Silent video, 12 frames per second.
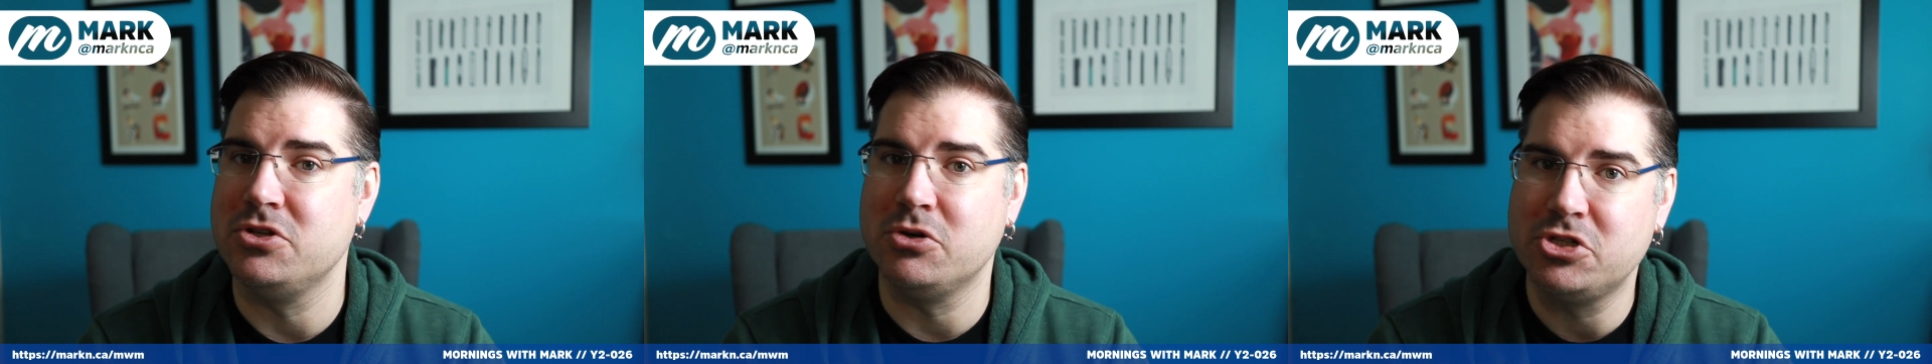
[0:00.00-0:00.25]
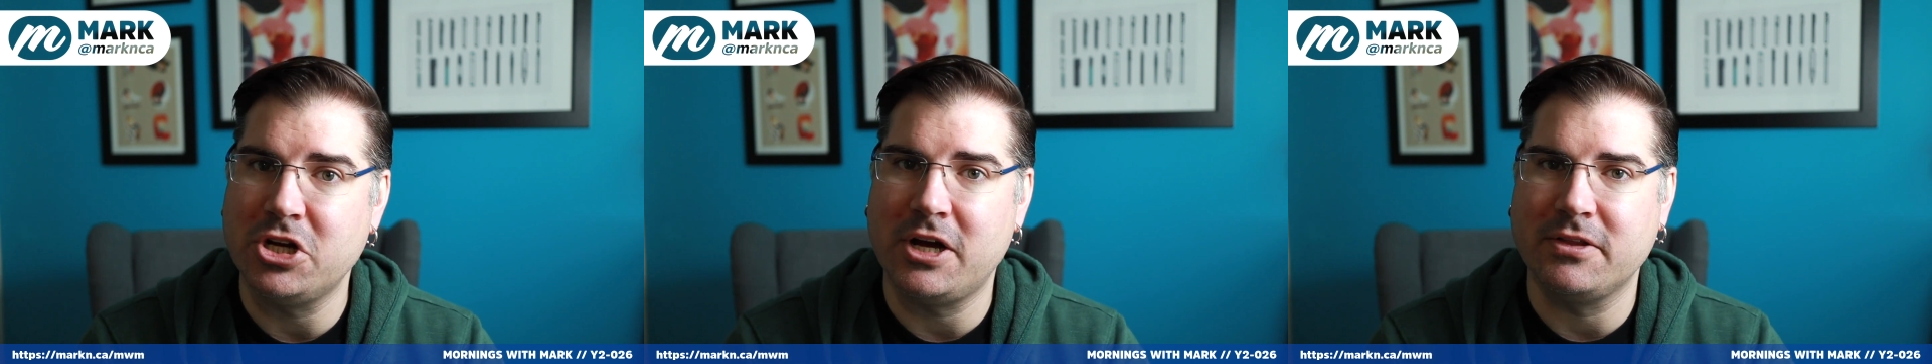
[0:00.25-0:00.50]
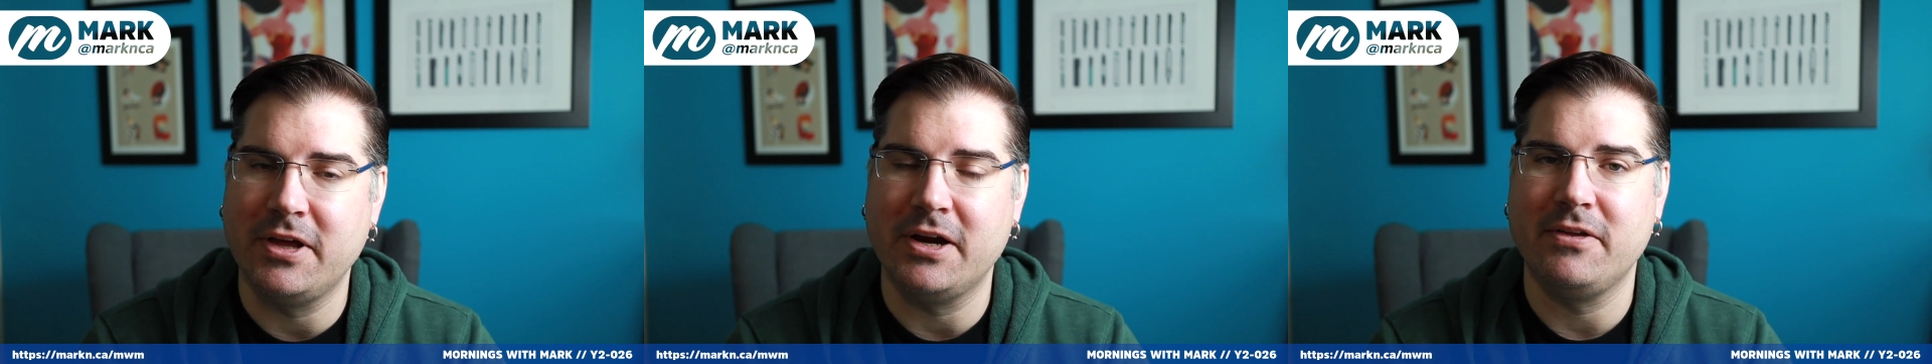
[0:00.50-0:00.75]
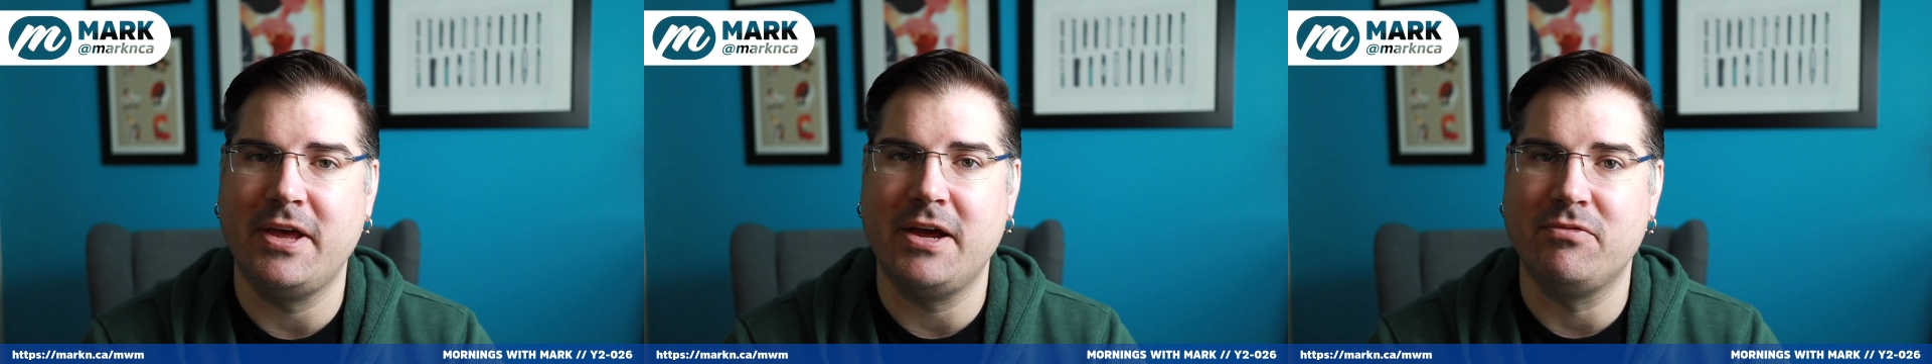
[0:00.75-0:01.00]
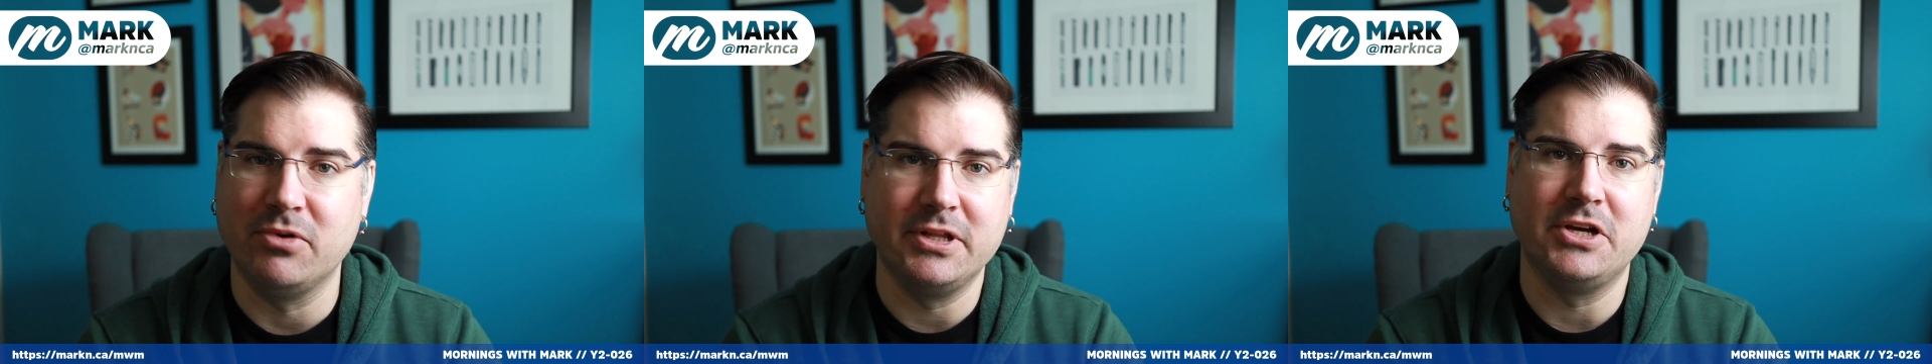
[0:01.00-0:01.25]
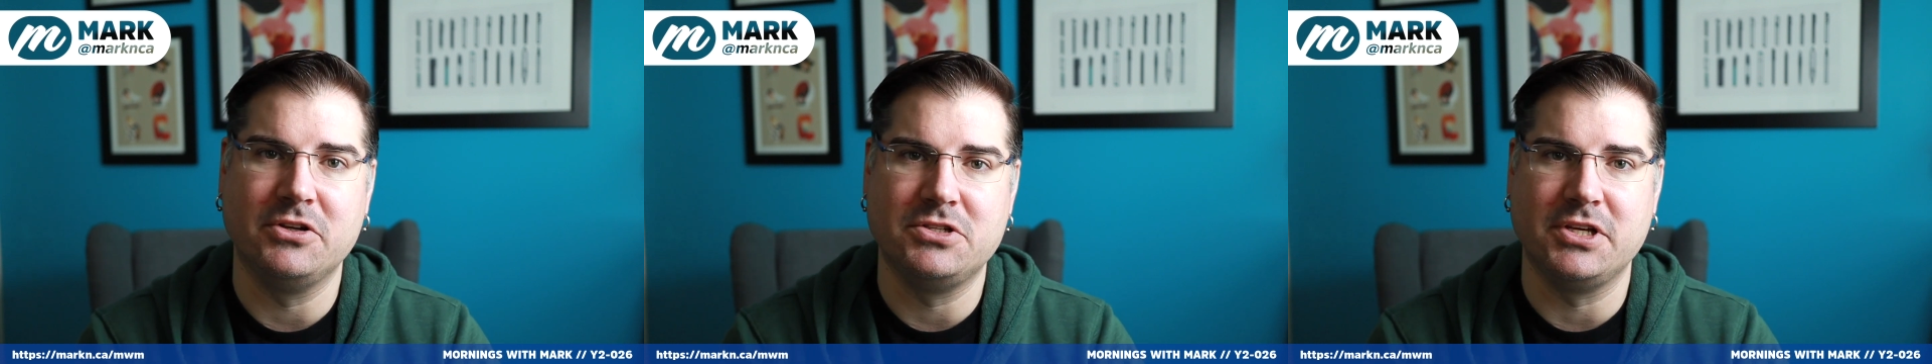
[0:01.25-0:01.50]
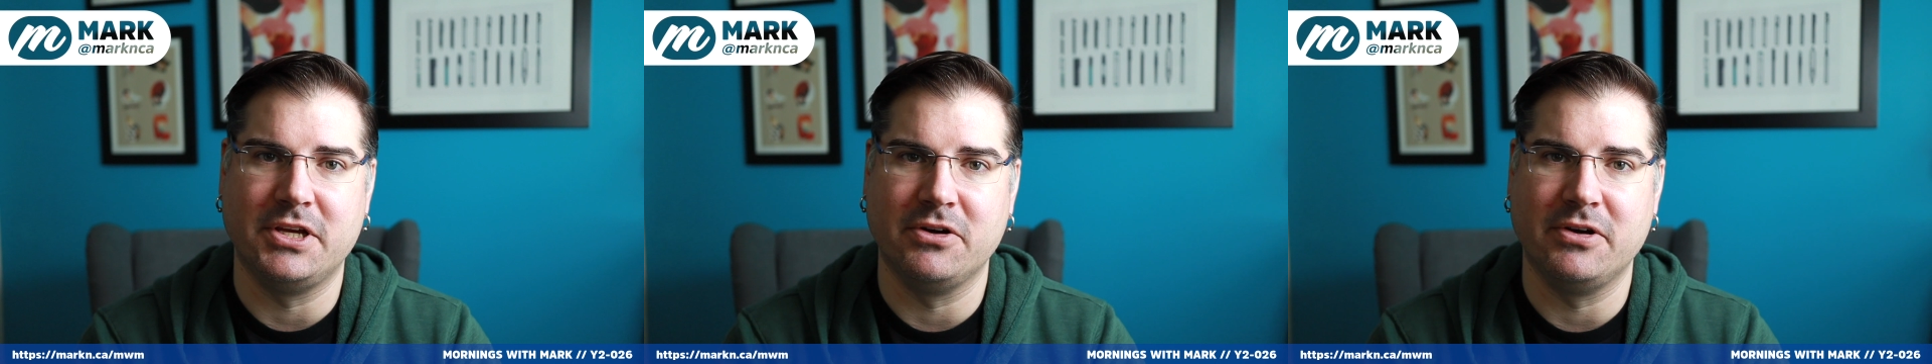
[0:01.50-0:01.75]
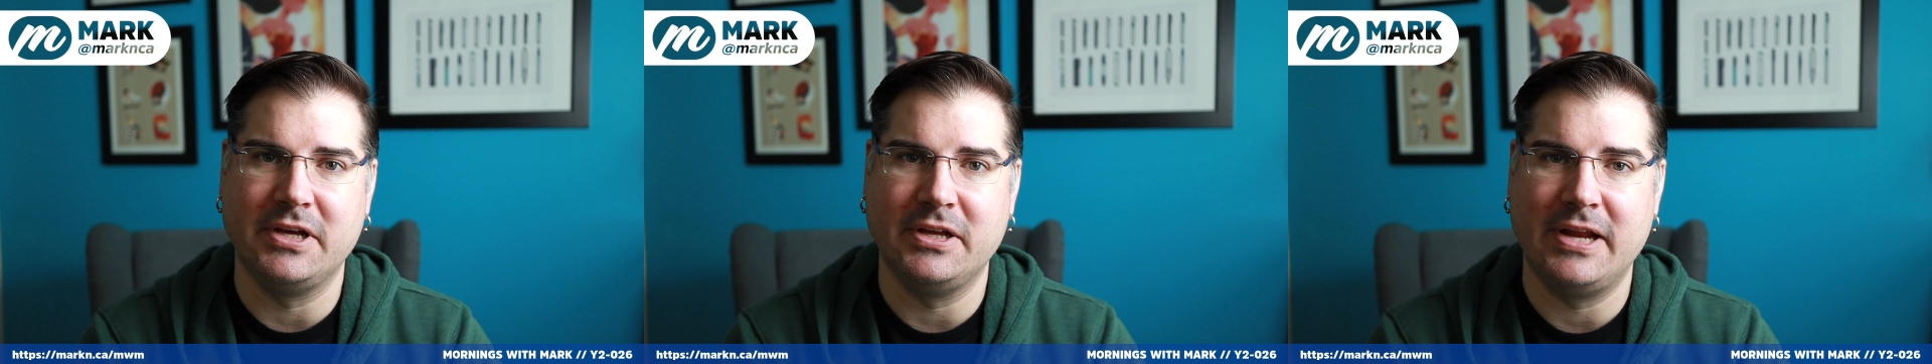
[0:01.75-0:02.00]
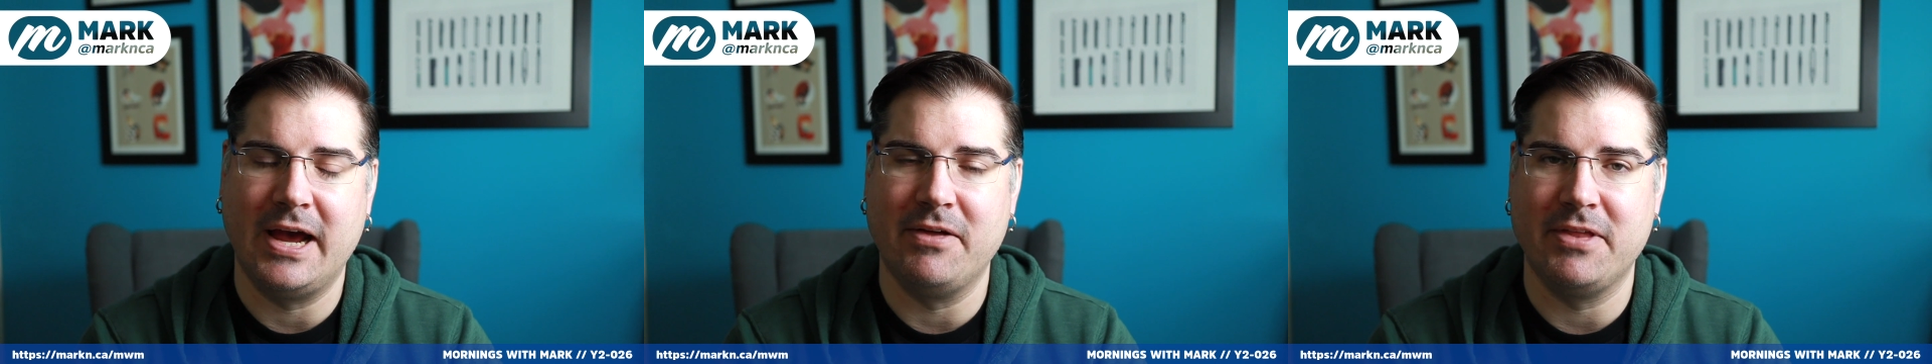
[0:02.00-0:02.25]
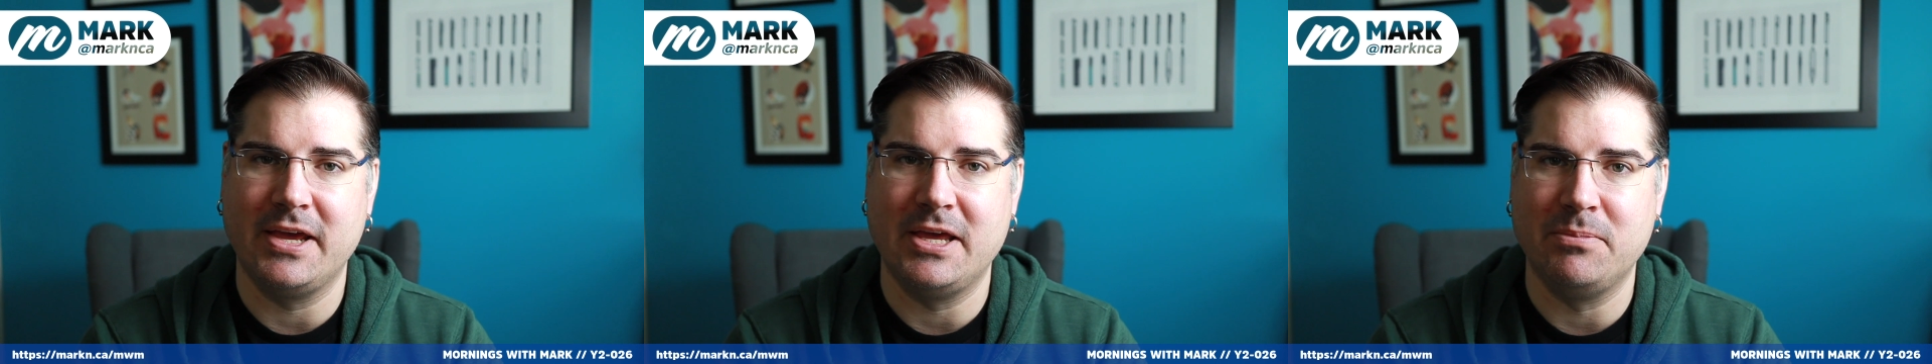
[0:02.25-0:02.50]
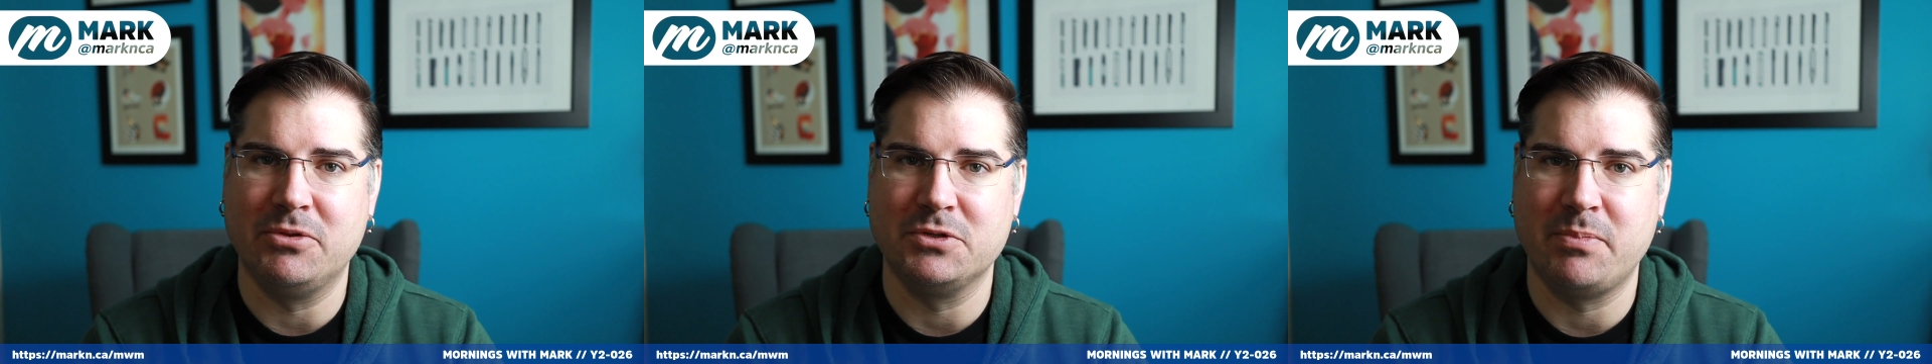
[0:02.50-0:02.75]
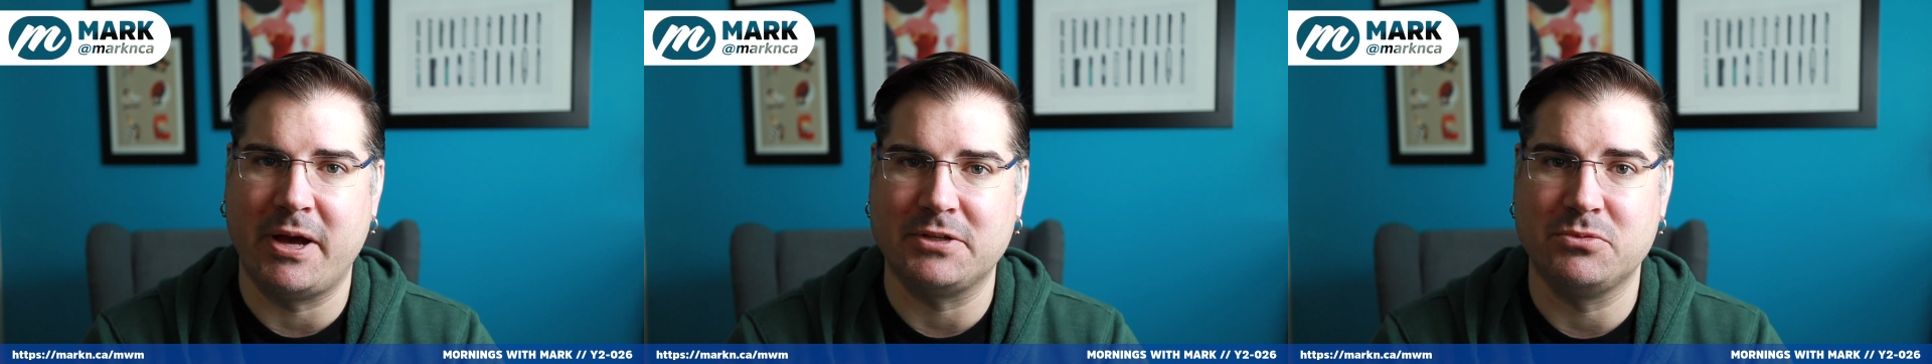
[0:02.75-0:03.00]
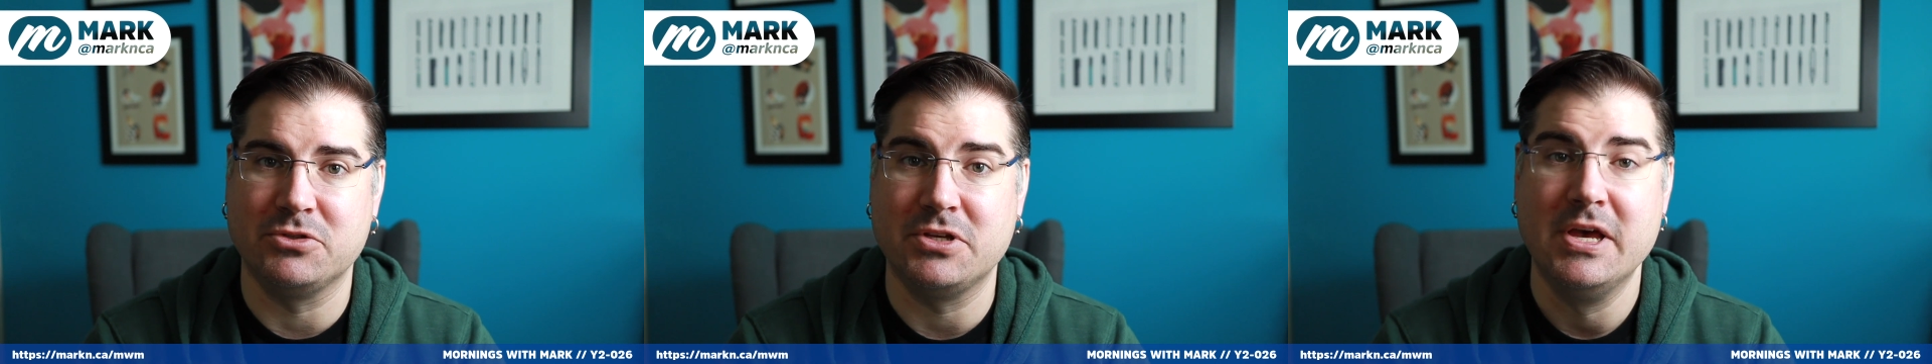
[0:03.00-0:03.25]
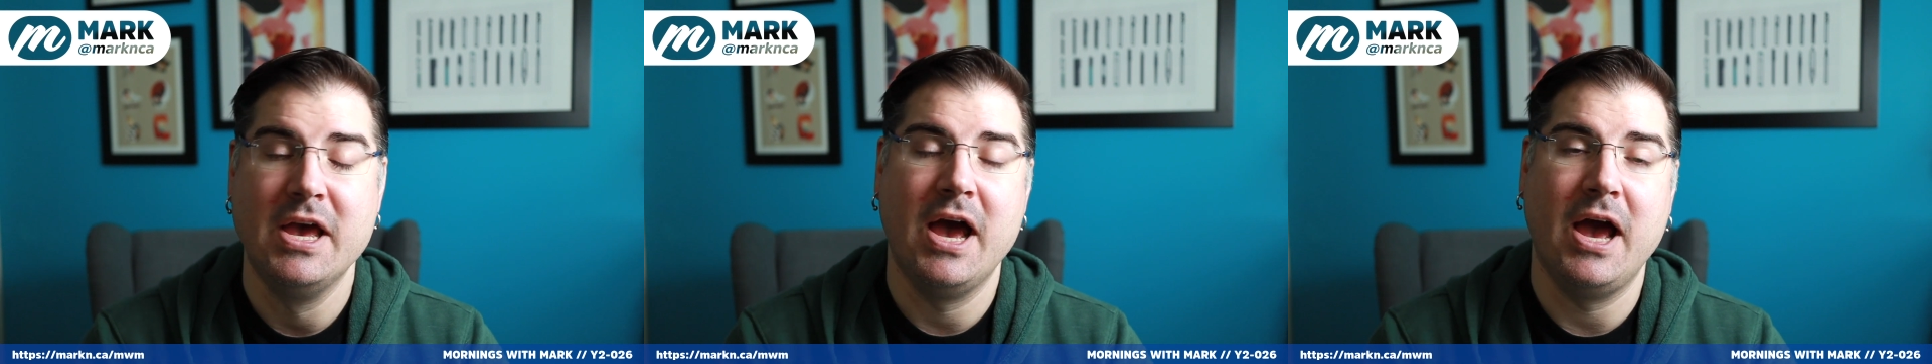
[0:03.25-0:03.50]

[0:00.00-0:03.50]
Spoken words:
No shock there. They have really good security in how they keep those passwords